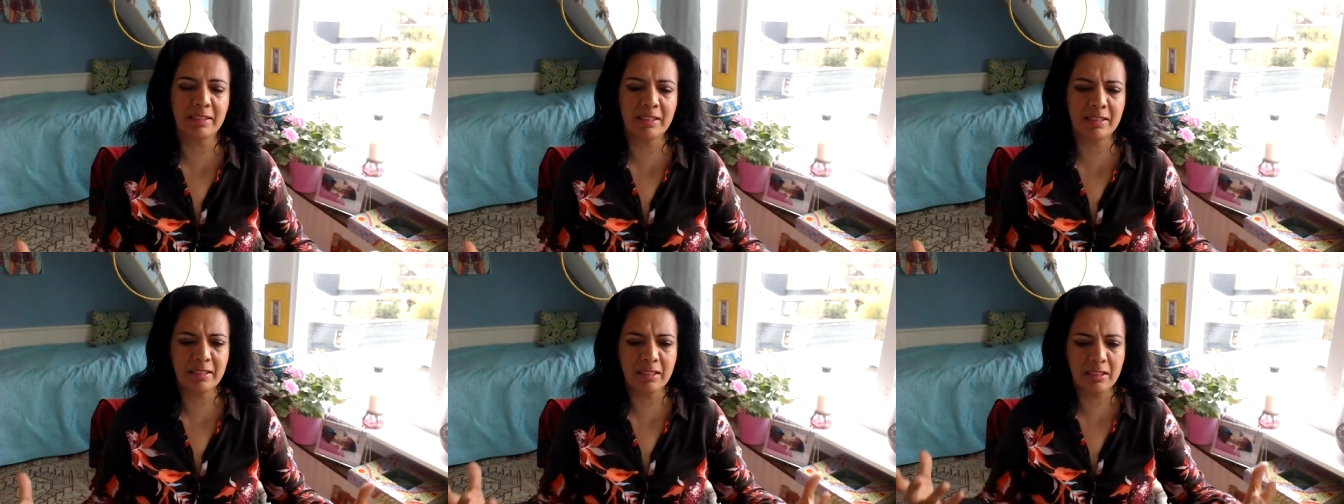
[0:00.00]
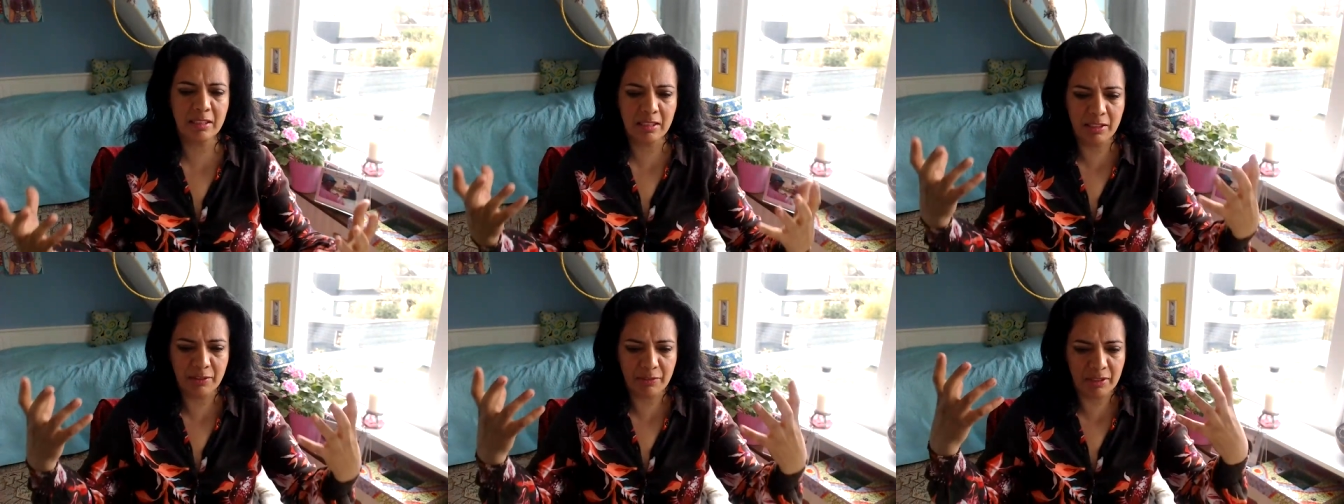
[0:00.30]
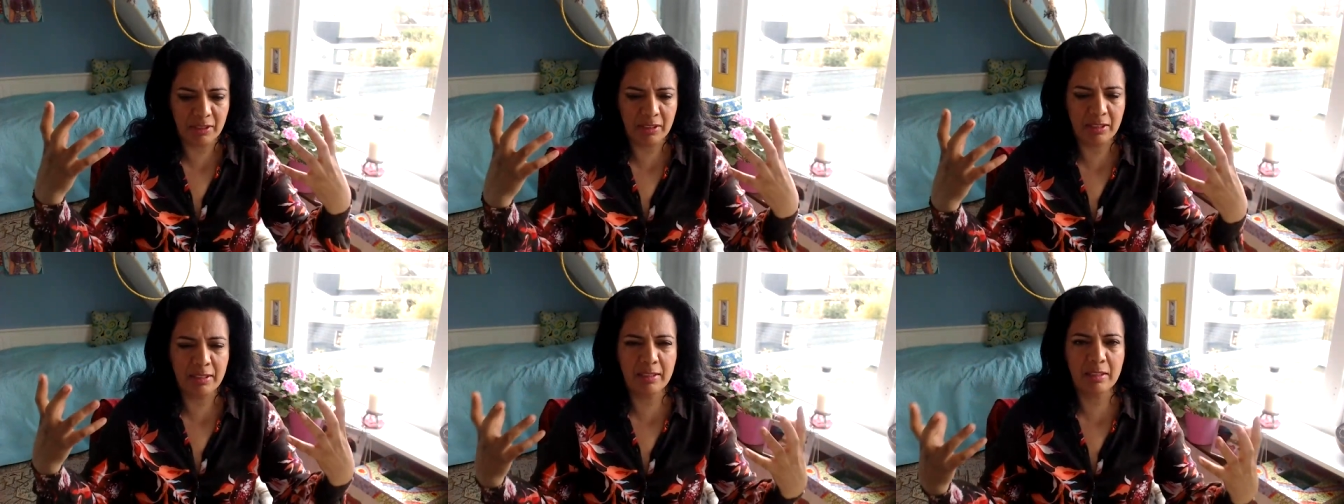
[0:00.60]
And it's a,
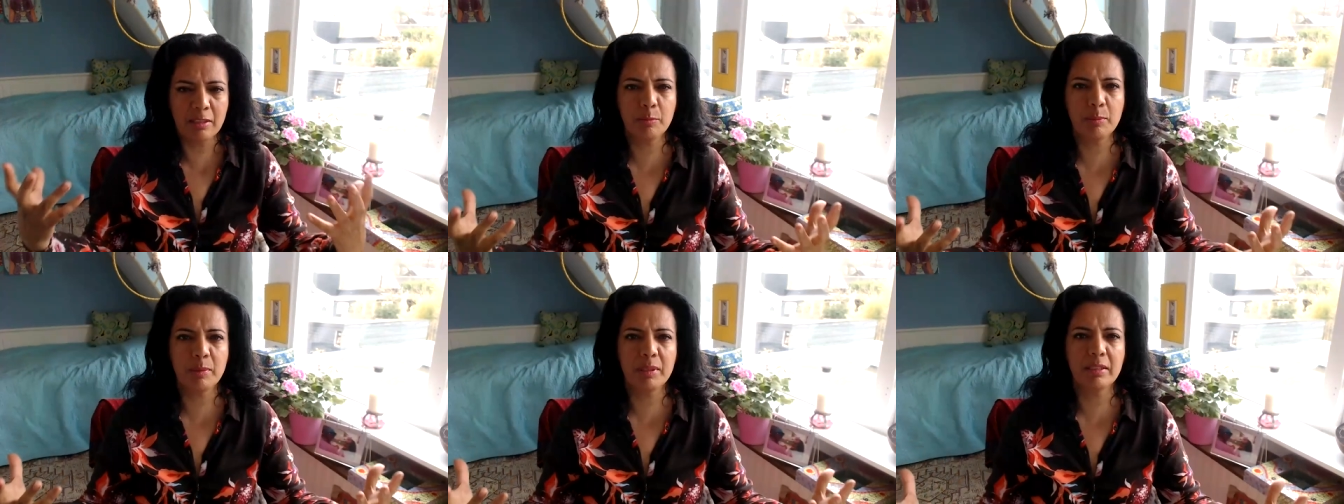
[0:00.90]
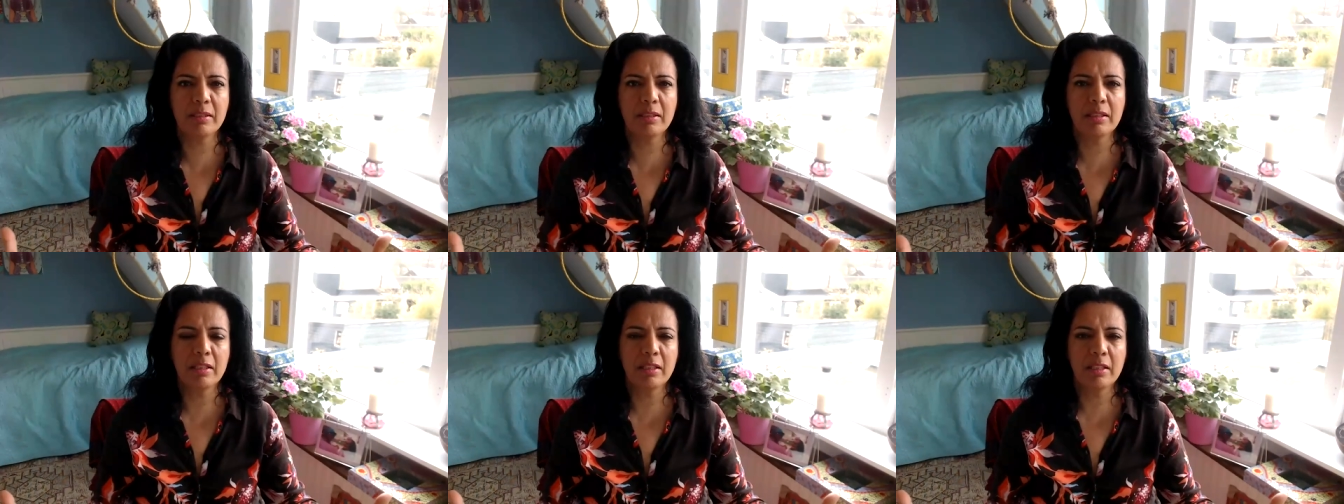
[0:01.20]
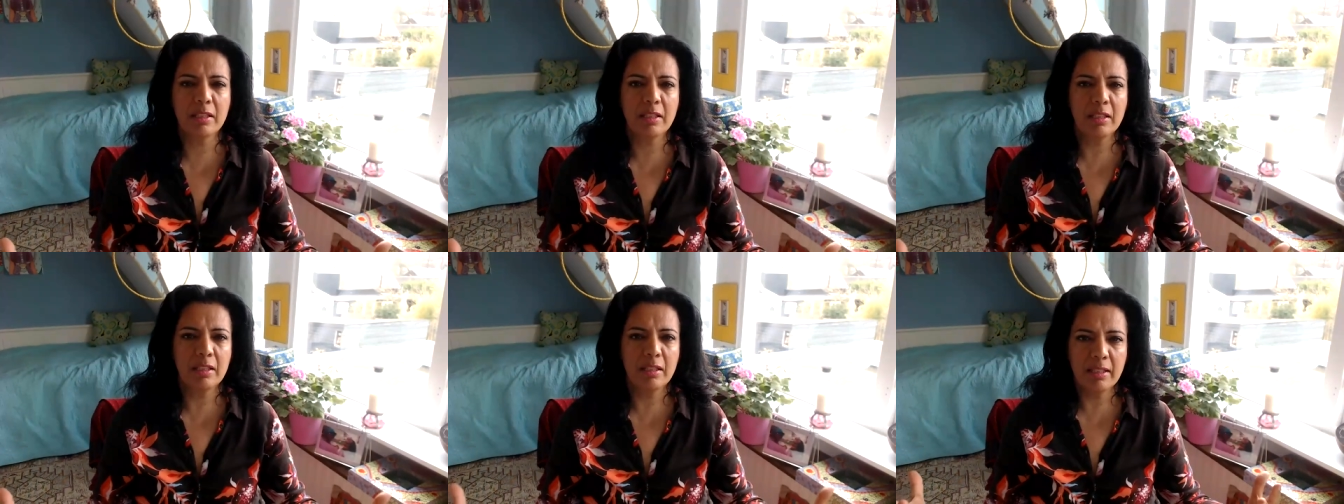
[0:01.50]
even a little bit,
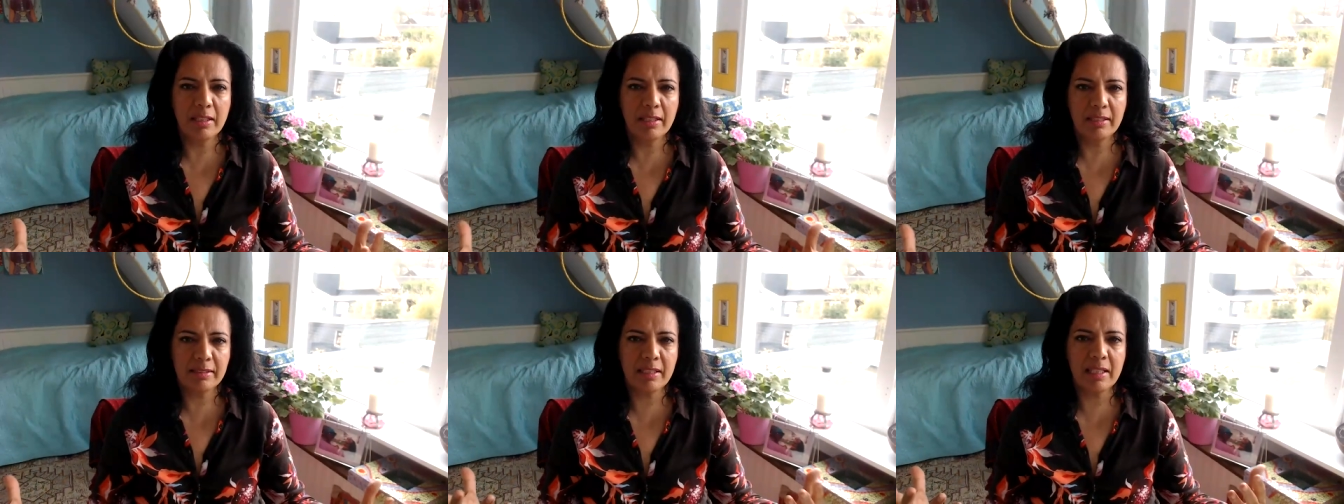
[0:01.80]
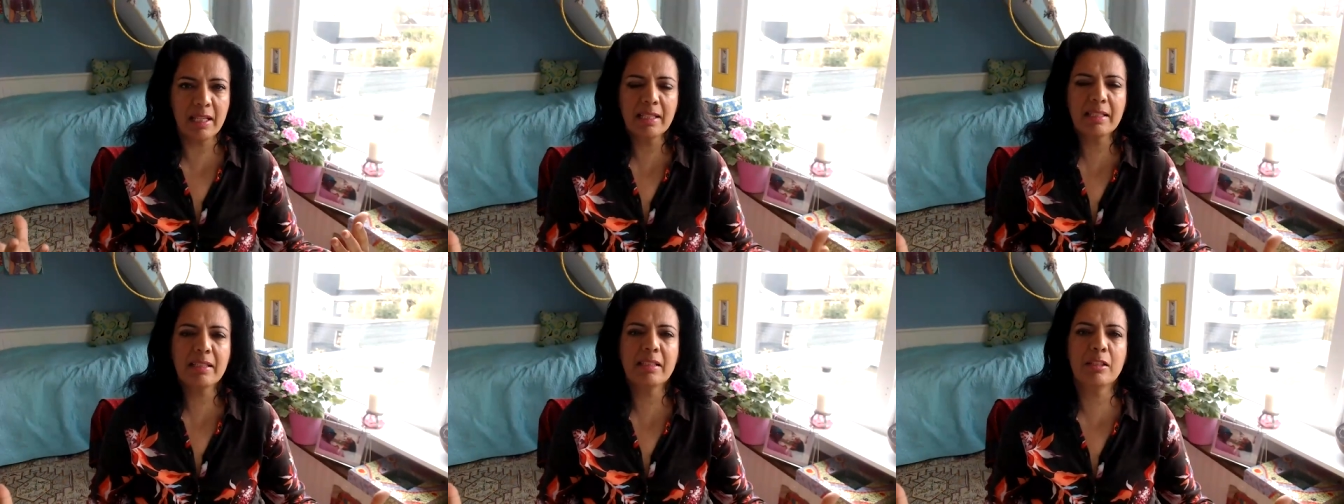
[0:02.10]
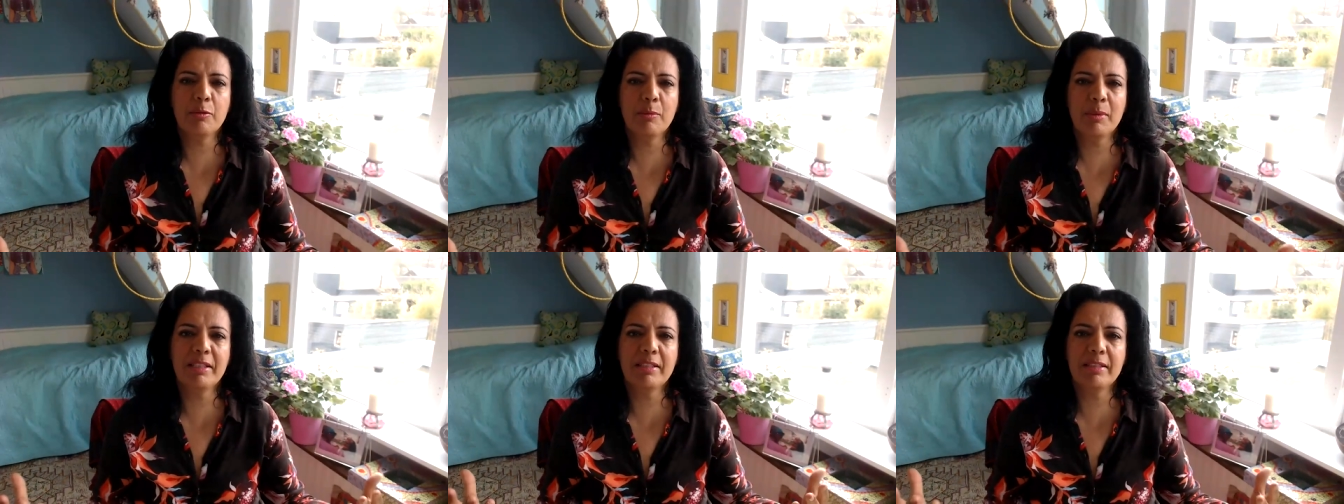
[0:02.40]
it's like
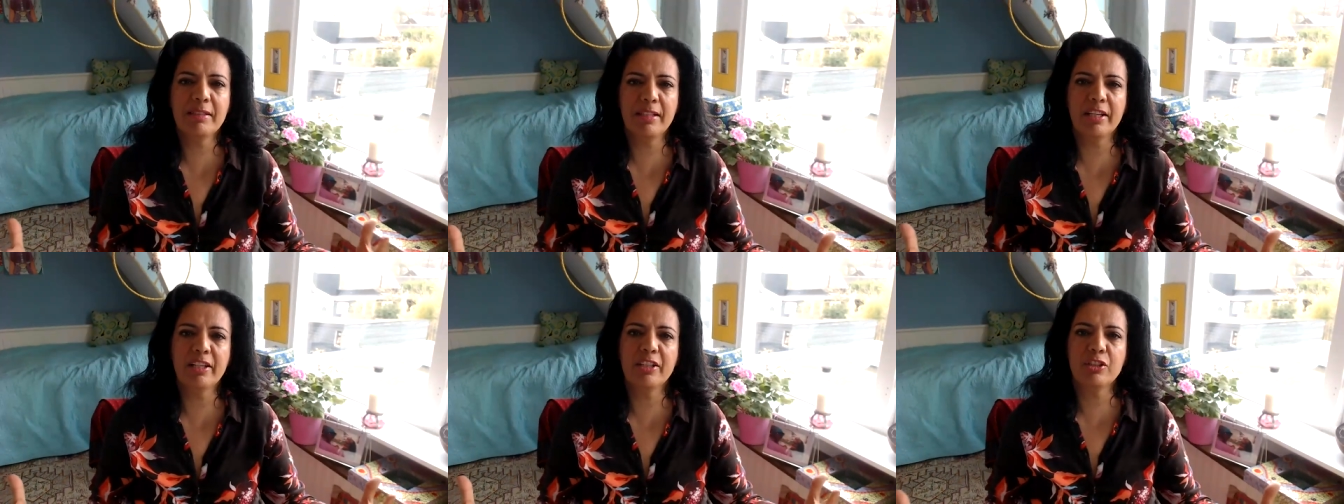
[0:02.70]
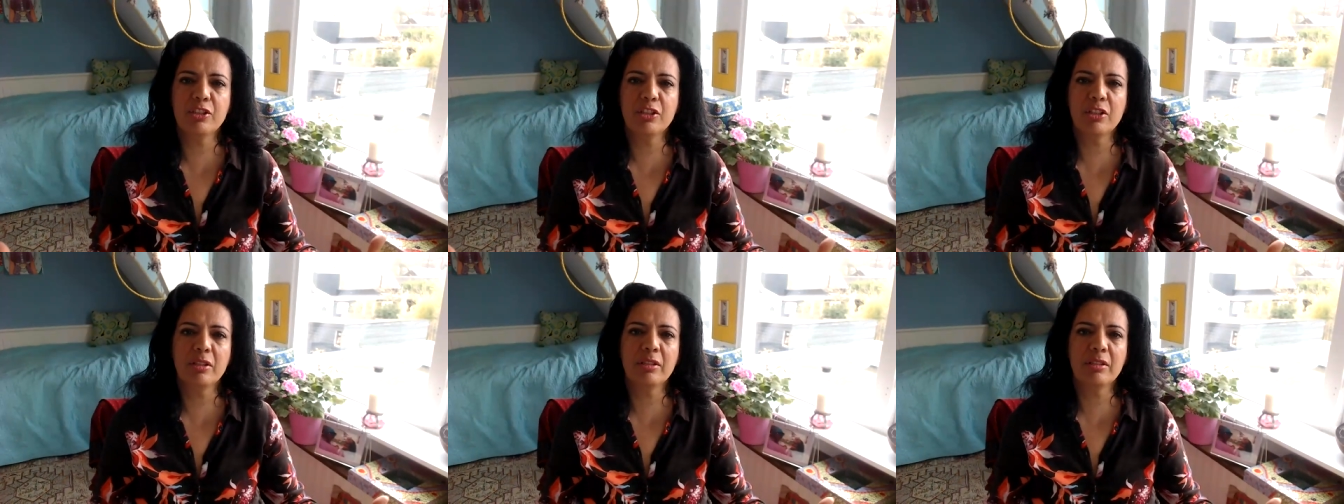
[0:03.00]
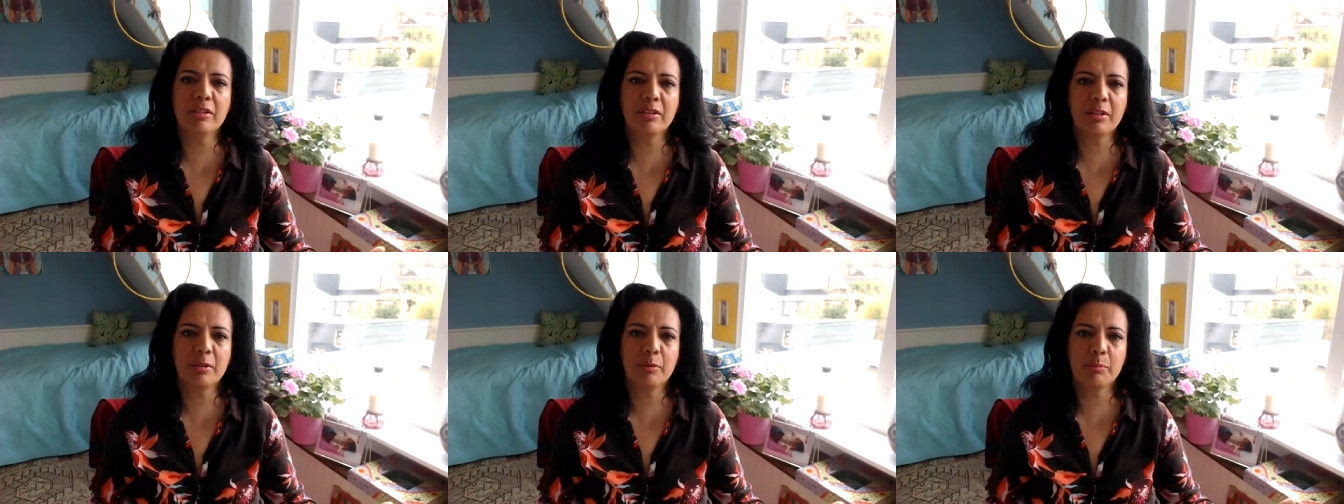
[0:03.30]
in
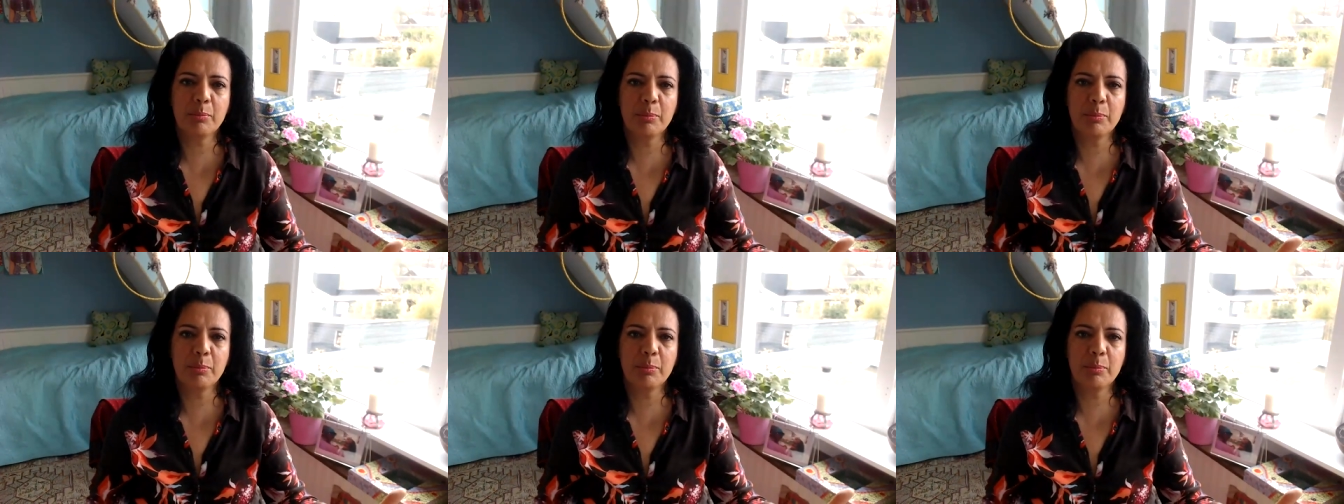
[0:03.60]
meditation,